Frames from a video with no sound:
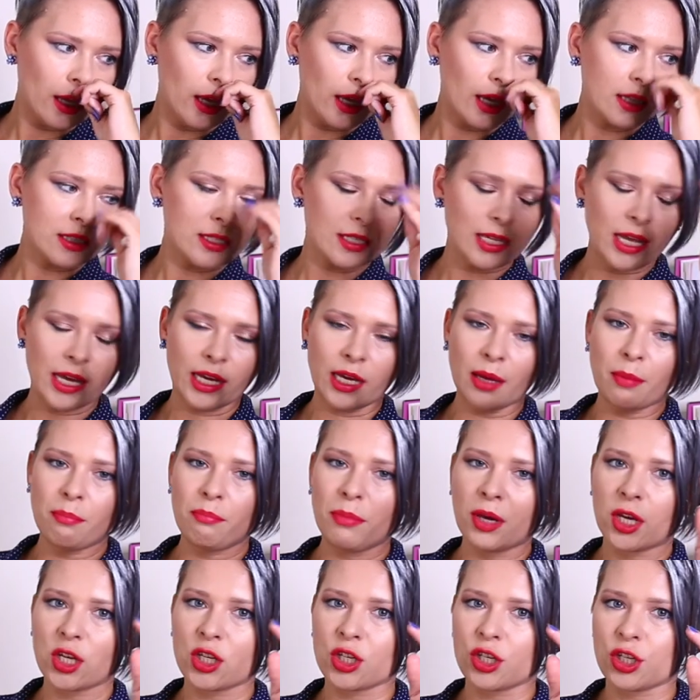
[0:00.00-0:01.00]
it's like a
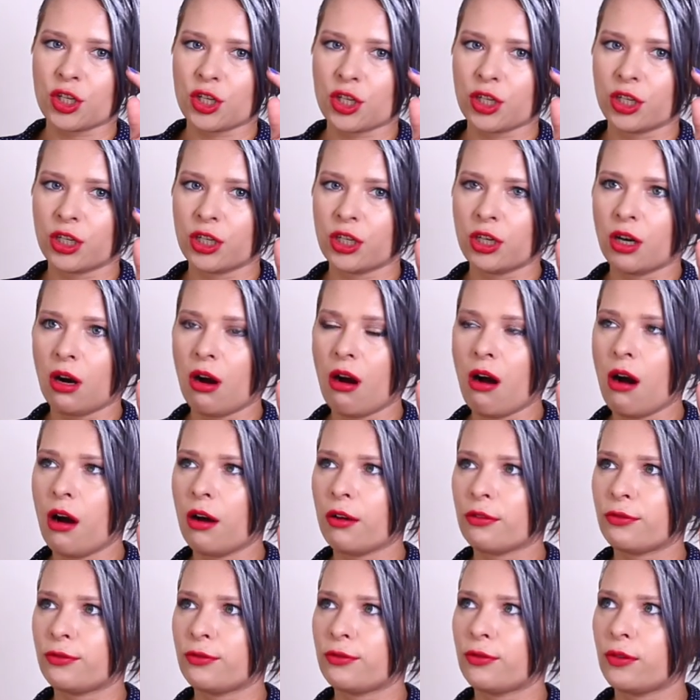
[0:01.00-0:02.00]
mixture
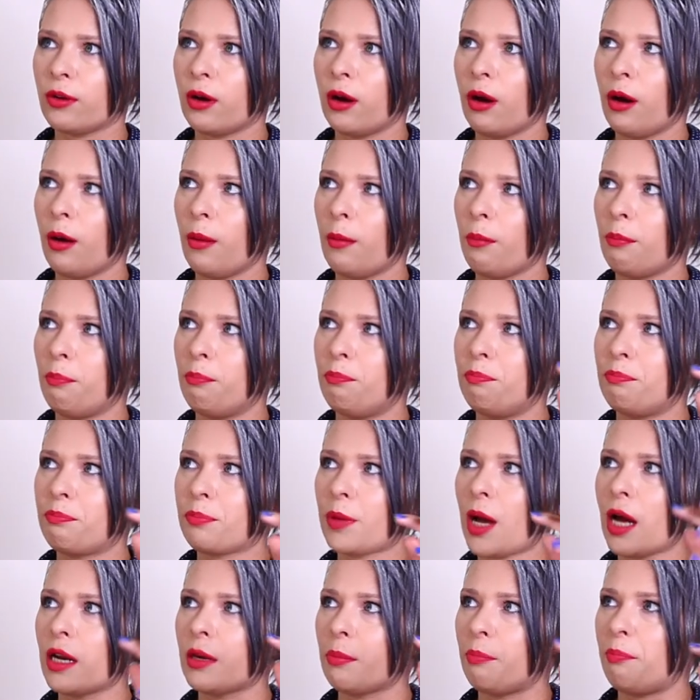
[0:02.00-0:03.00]
of
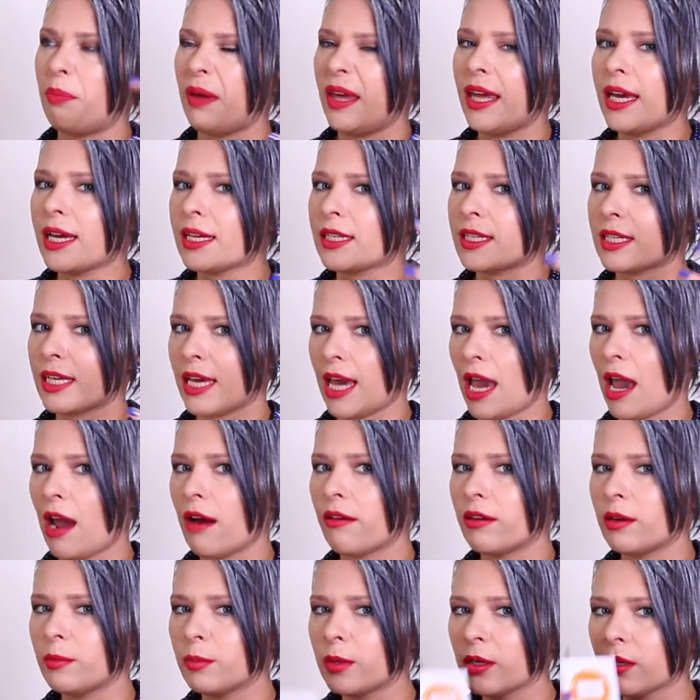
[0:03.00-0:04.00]
kind of baked
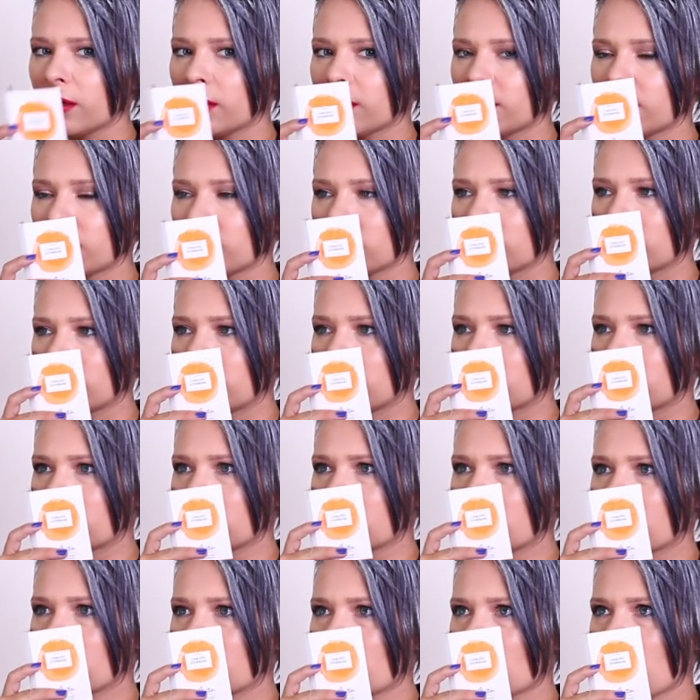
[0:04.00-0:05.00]
caramel
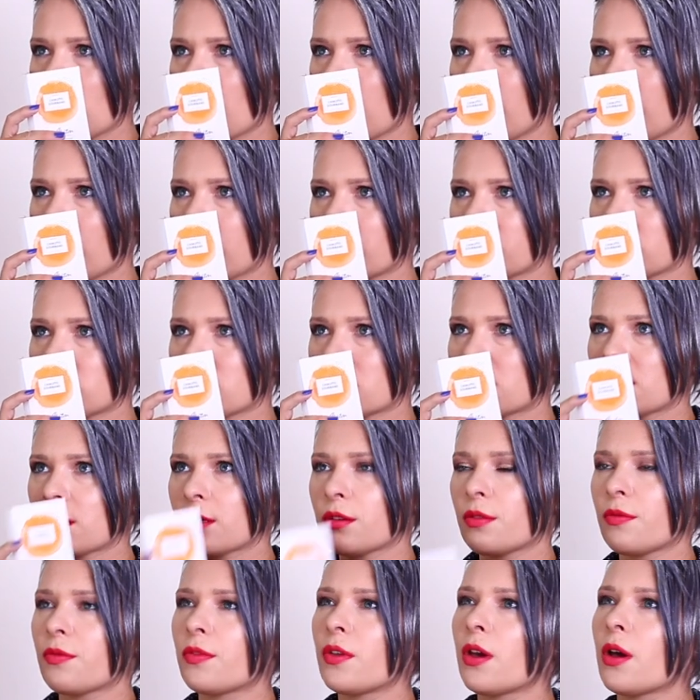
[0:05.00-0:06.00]
and
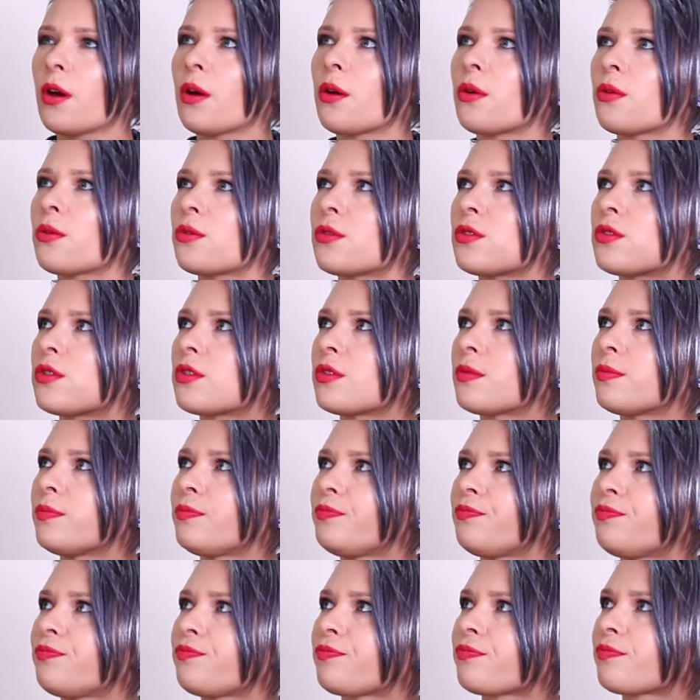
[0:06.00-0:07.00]
those
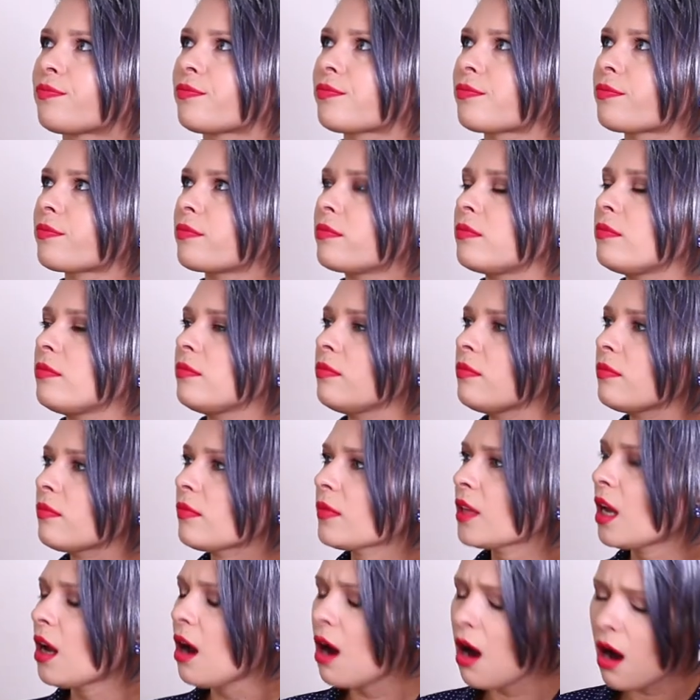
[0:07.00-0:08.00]

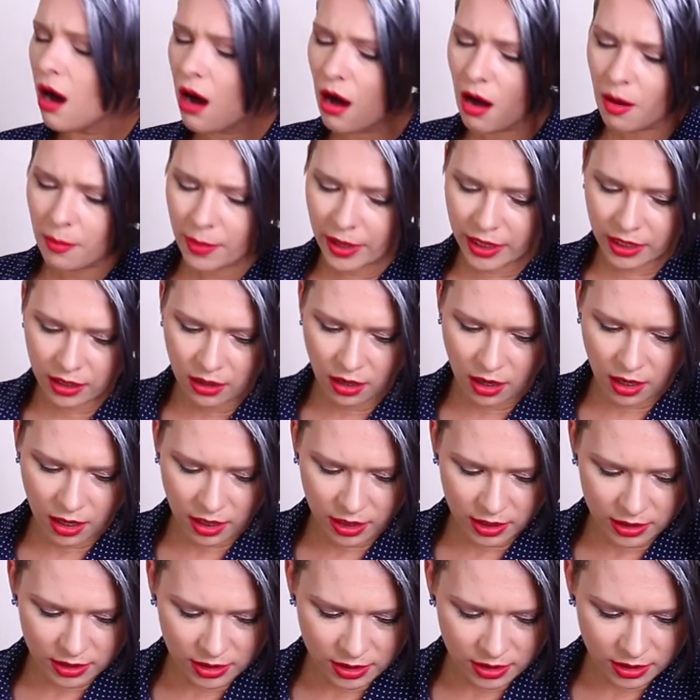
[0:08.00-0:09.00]
Oh my
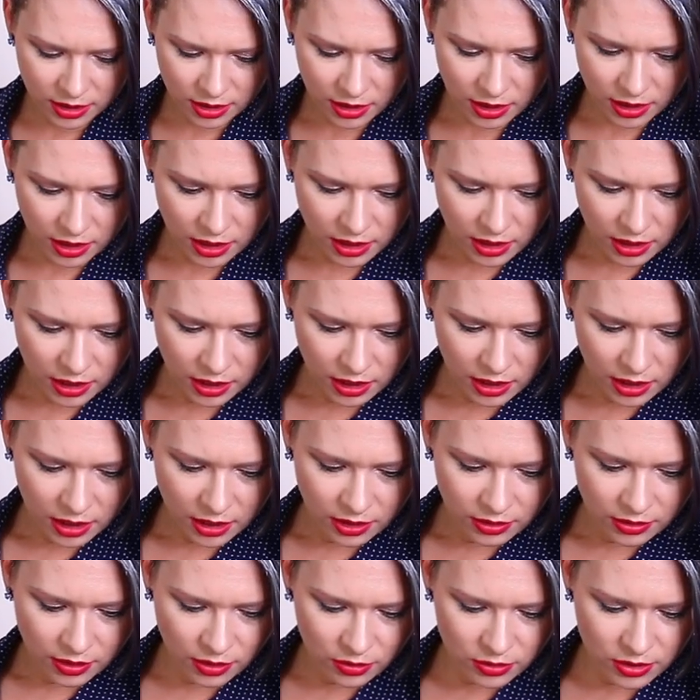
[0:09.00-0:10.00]
god.
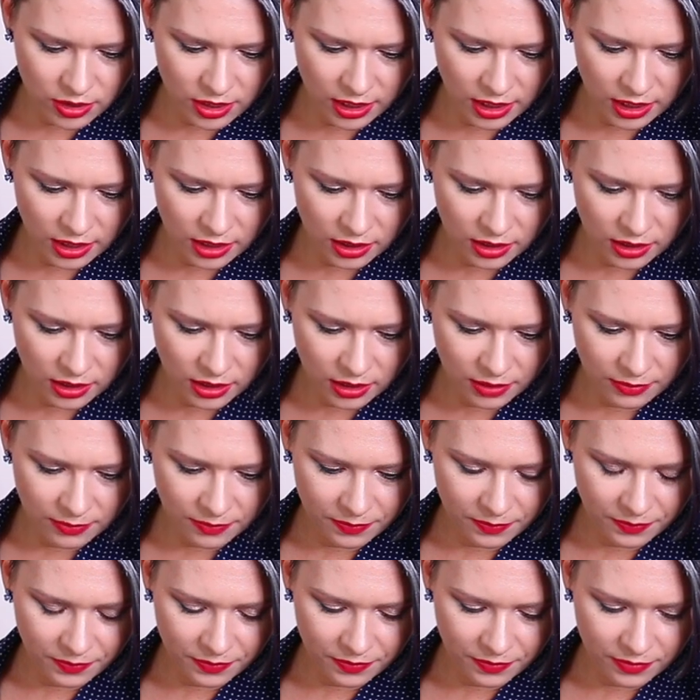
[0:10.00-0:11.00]
Those little
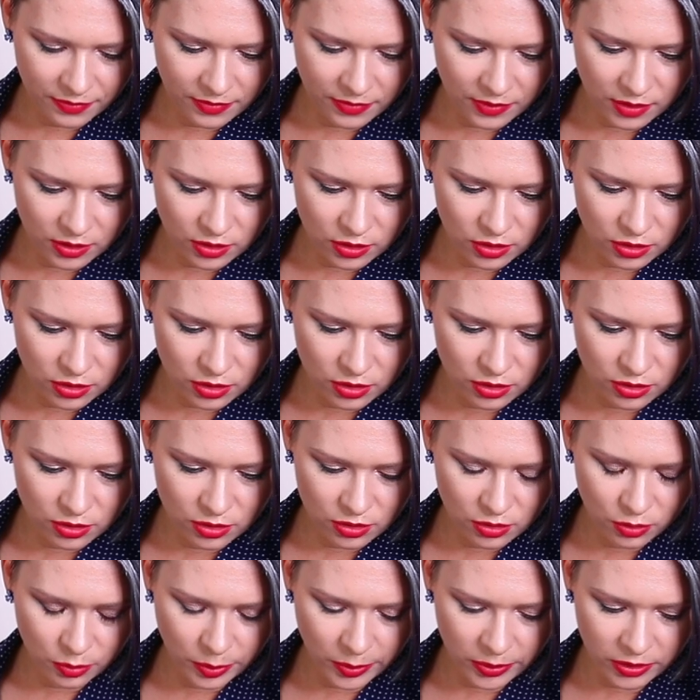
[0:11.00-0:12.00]

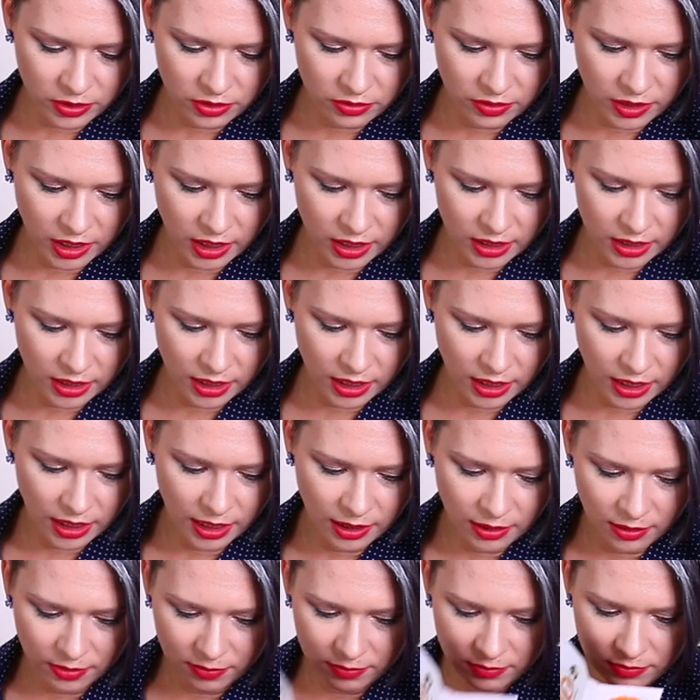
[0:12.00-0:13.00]
super
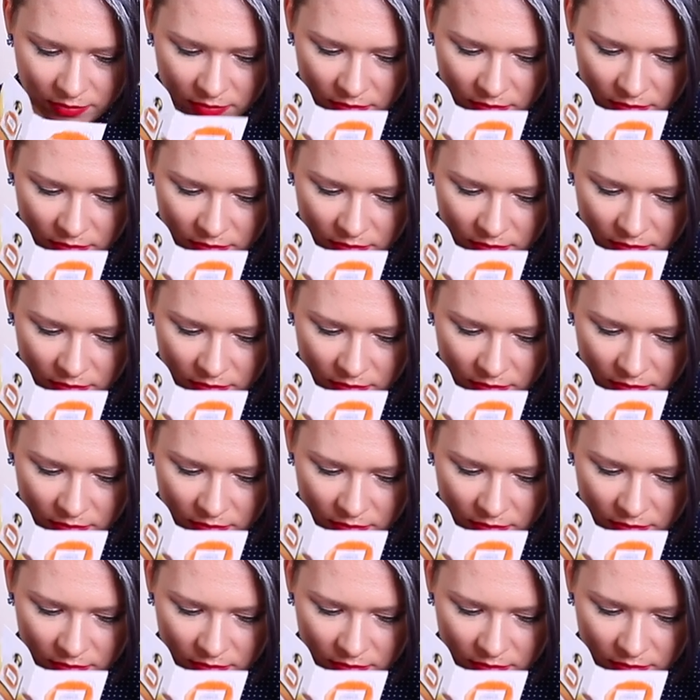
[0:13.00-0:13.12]
crinkly